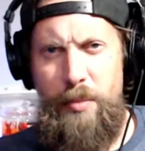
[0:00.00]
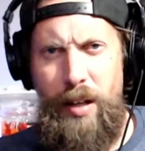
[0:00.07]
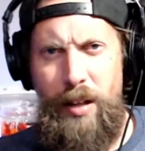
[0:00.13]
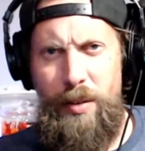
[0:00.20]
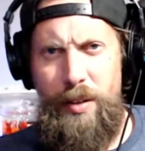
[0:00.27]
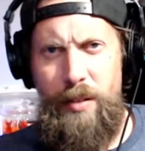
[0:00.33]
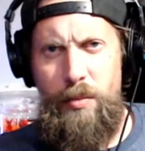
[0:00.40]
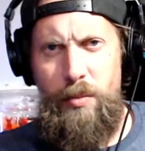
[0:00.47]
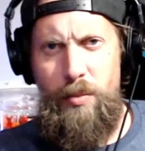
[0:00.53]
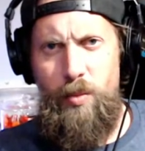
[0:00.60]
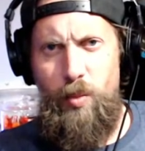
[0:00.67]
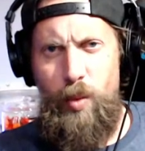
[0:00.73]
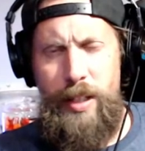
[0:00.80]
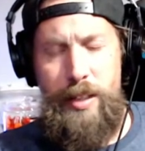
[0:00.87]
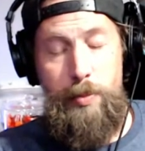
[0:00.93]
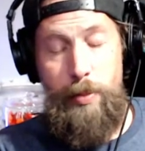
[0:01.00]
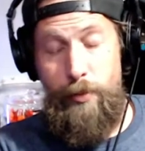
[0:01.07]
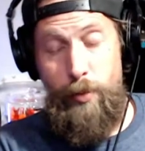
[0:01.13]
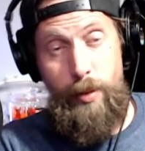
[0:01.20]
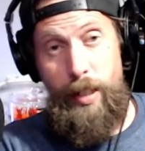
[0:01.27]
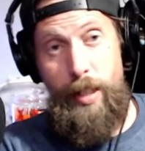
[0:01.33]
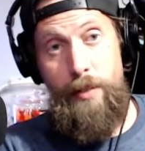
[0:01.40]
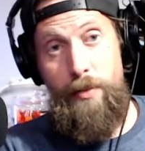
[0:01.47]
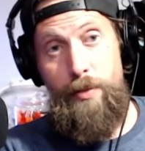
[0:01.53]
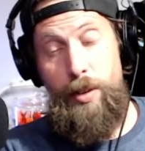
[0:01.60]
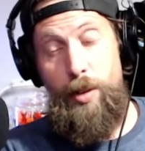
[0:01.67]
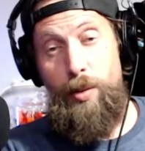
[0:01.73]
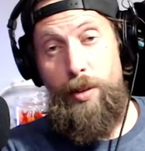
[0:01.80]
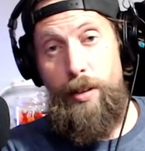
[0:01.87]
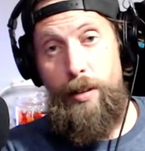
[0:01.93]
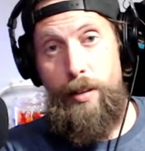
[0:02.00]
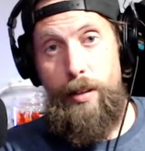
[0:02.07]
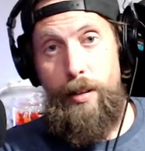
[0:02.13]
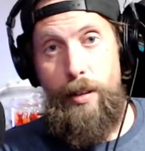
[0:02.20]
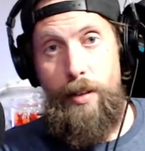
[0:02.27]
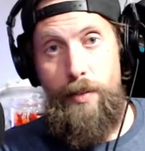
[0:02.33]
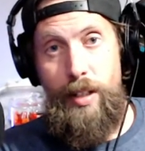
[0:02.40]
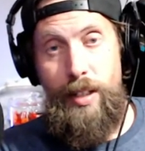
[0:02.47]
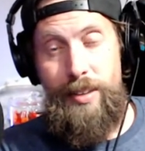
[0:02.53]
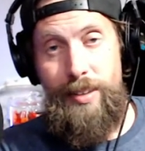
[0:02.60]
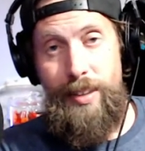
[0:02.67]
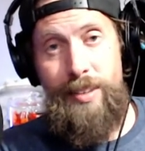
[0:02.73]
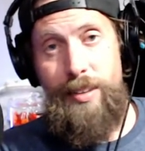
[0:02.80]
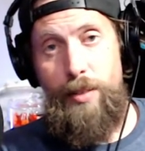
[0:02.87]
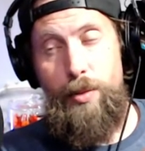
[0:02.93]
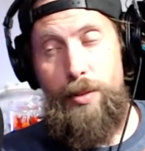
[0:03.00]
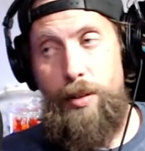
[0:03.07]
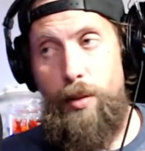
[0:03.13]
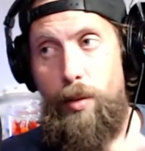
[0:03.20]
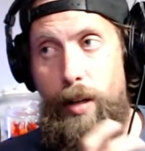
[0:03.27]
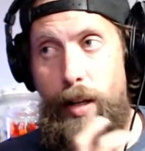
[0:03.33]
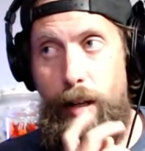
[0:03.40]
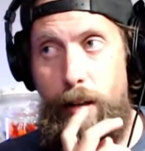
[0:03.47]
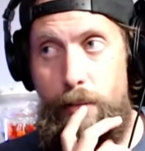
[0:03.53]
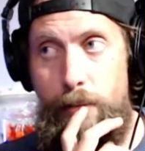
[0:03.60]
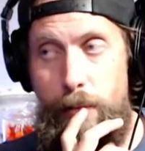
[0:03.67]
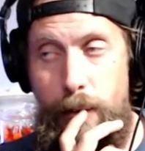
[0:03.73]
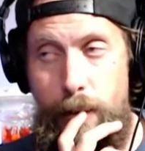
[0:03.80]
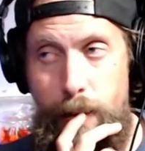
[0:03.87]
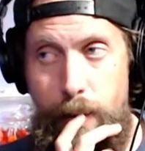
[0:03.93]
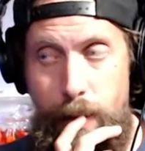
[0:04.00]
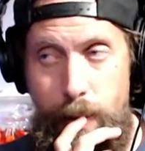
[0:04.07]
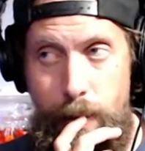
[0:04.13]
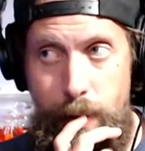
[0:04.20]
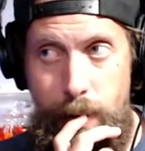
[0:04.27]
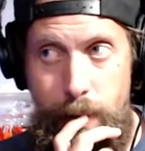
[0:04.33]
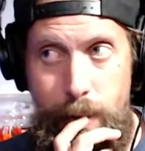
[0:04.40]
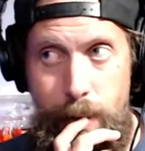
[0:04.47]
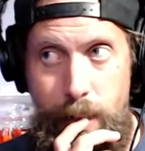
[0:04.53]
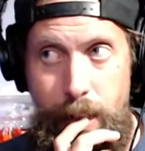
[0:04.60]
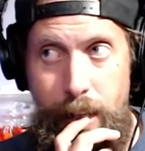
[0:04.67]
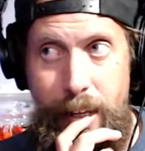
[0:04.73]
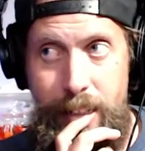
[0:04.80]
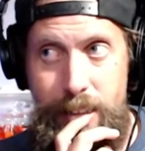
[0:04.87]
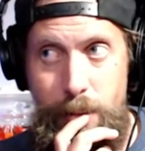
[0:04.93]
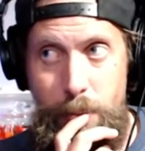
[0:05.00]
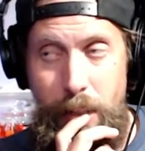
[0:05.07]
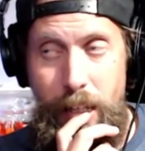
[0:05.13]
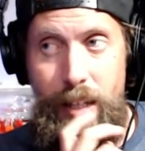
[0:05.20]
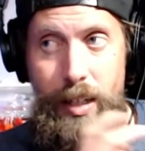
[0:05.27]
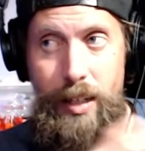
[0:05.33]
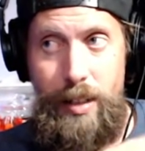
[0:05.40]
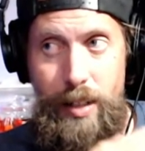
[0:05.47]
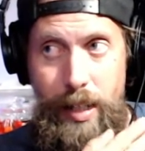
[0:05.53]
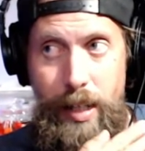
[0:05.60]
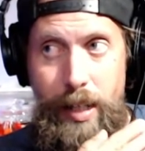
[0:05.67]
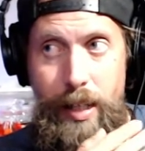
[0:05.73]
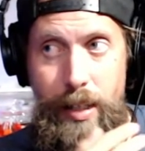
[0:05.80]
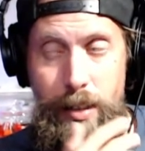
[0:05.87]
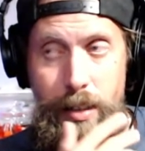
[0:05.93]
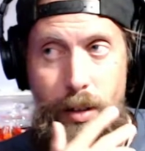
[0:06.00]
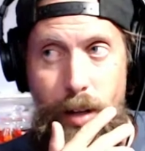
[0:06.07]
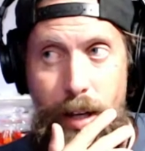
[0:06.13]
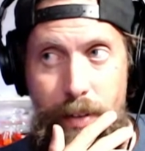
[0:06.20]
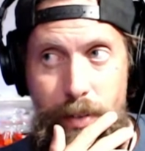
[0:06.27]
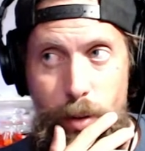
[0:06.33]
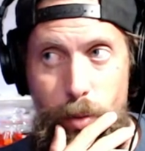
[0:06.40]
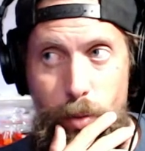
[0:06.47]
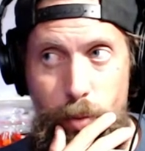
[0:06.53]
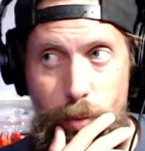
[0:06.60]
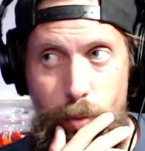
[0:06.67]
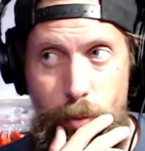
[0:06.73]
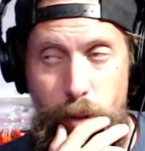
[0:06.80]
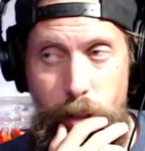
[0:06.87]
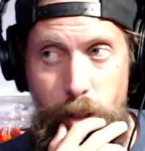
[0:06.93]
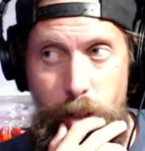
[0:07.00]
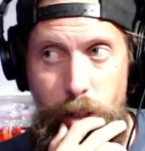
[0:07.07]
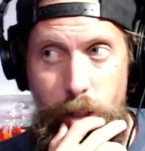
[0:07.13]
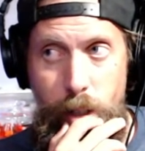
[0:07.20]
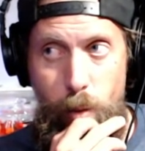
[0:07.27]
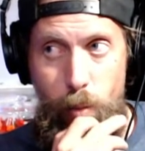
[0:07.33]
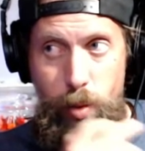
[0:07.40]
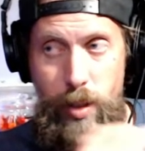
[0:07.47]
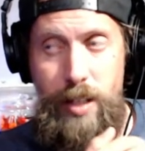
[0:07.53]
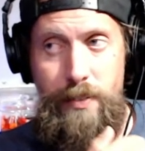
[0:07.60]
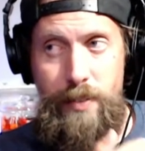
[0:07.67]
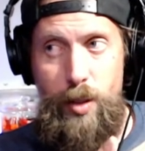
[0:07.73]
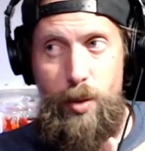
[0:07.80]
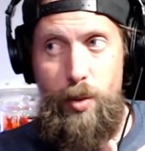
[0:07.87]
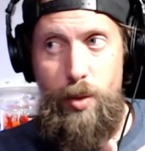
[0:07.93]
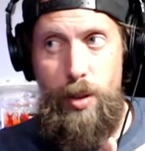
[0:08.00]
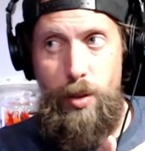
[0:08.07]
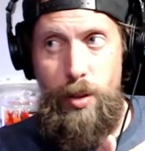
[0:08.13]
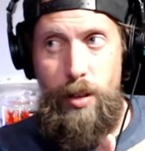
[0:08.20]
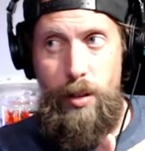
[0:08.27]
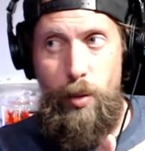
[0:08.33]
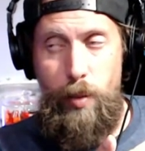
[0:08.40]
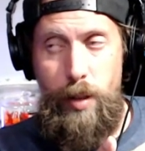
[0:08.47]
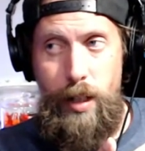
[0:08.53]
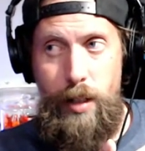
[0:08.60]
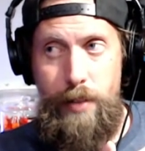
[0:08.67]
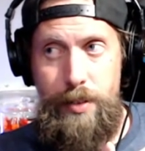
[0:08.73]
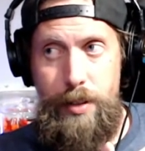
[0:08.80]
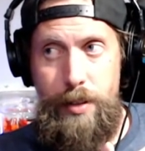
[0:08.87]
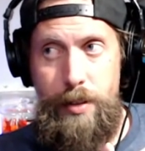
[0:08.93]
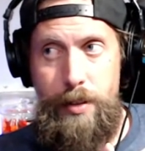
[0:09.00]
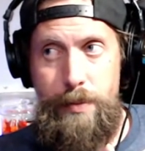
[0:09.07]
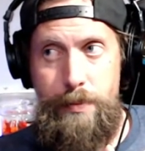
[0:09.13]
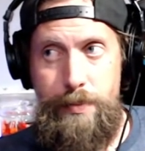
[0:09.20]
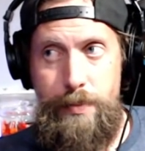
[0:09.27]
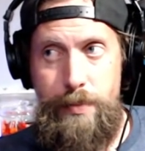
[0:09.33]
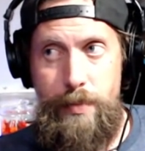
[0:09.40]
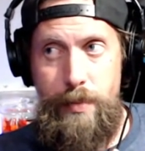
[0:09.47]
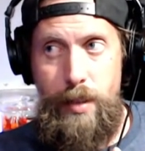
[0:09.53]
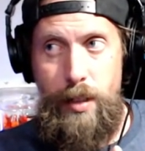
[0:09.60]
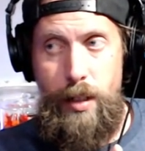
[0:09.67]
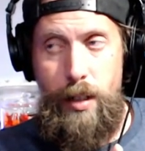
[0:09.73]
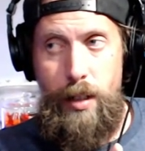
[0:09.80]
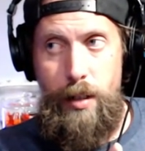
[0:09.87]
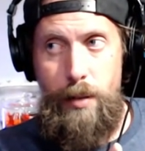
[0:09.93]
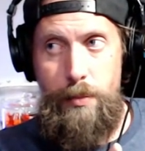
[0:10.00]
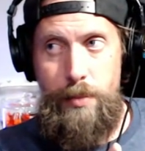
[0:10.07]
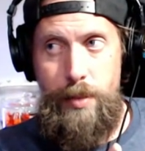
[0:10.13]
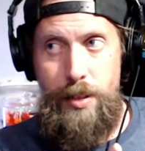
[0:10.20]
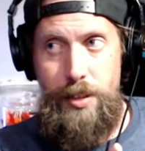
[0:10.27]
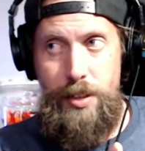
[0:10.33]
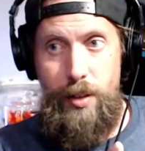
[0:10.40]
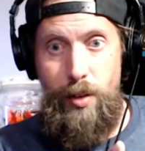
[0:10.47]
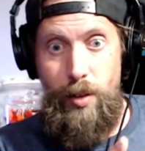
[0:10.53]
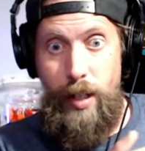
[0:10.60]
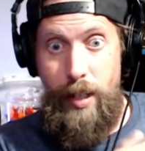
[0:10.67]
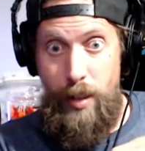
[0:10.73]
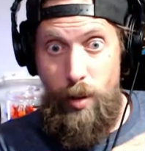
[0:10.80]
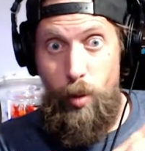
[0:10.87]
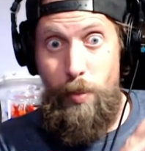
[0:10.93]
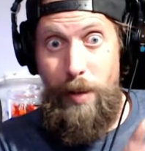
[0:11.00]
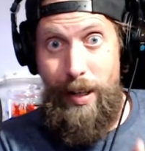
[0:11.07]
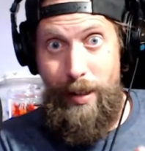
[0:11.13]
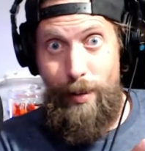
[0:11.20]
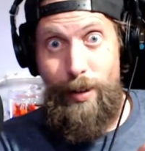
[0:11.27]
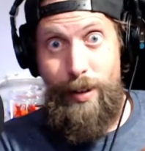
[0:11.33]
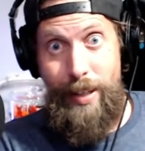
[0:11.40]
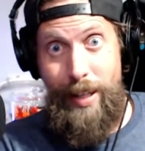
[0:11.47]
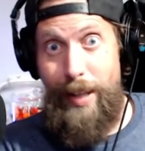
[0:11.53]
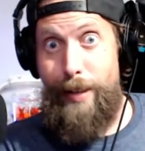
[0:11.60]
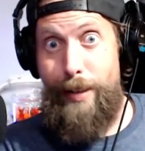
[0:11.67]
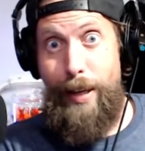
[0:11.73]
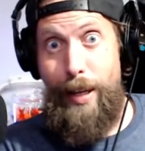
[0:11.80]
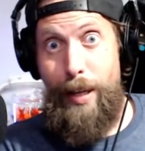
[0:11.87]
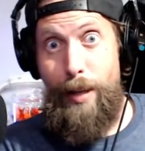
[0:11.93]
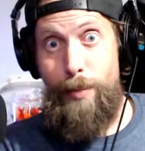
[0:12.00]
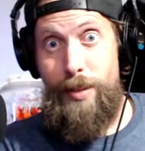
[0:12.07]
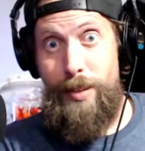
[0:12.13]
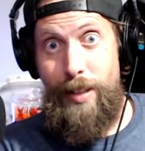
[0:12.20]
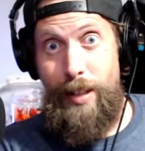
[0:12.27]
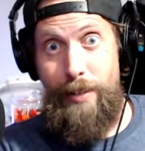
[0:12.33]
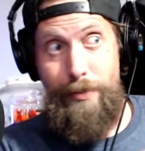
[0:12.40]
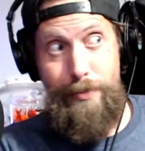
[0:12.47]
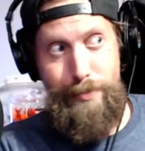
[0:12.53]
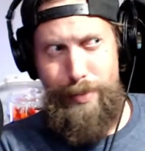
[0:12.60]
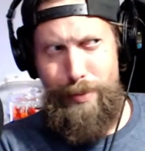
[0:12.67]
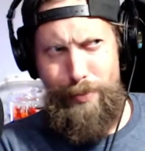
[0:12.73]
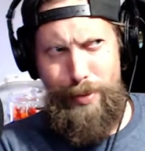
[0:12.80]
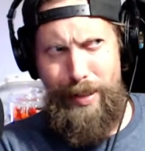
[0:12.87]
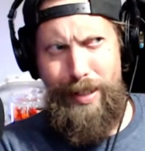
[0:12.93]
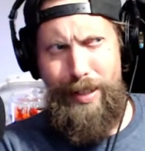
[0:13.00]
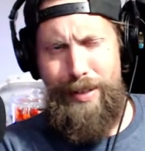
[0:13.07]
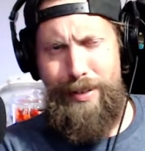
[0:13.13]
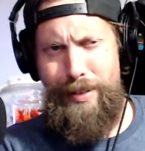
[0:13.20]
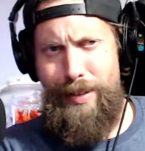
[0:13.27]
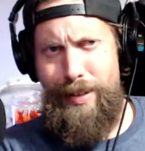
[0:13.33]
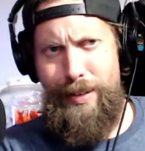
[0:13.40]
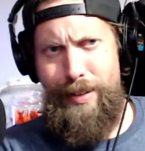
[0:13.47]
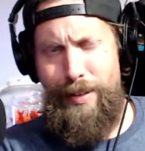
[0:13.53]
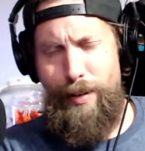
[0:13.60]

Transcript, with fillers: emailed them weeks before that even unit even existed was going out. And I asked him, hey, can I, you know, have a, uh, a review unit or whatever? Because, um, you know, I know my arcade games and I've been playing